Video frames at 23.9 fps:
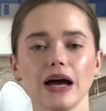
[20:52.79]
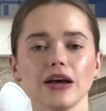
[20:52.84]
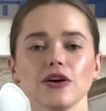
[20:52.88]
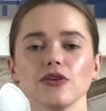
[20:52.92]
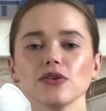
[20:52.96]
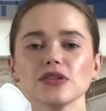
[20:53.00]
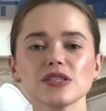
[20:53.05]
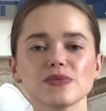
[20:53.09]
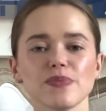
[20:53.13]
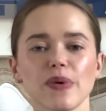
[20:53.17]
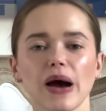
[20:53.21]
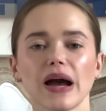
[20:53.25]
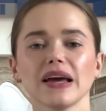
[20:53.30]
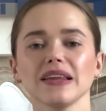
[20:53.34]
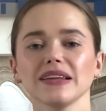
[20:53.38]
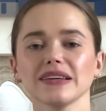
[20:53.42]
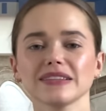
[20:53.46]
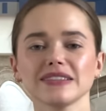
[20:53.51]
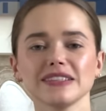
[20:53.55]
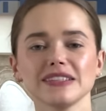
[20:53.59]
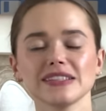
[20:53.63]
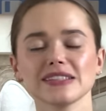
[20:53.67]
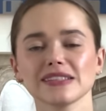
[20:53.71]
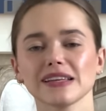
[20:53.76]
I always buy
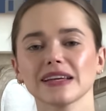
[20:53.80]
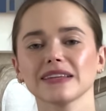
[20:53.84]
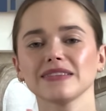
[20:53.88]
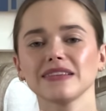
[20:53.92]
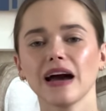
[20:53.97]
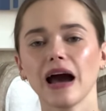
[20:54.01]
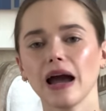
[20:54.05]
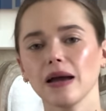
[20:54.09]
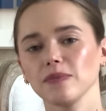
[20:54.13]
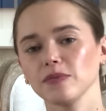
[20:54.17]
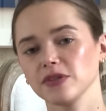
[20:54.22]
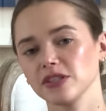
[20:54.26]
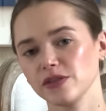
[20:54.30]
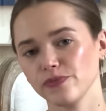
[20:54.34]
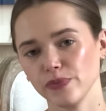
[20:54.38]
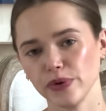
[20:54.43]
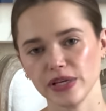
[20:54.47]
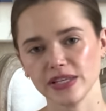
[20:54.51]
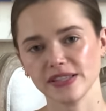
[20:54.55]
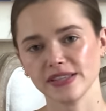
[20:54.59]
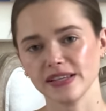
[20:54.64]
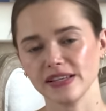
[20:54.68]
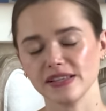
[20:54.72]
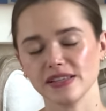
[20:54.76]
like these like timeless
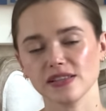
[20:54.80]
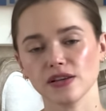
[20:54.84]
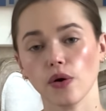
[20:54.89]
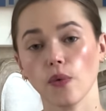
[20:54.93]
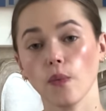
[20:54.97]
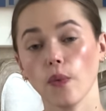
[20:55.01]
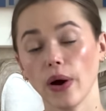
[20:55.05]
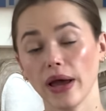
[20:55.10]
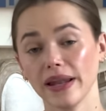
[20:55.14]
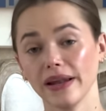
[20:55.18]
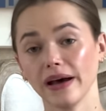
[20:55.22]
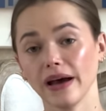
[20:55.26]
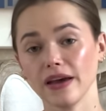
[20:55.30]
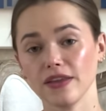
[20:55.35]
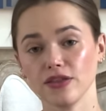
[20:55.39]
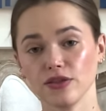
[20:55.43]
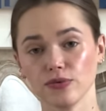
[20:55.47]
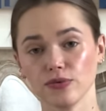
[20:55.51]
pieces when I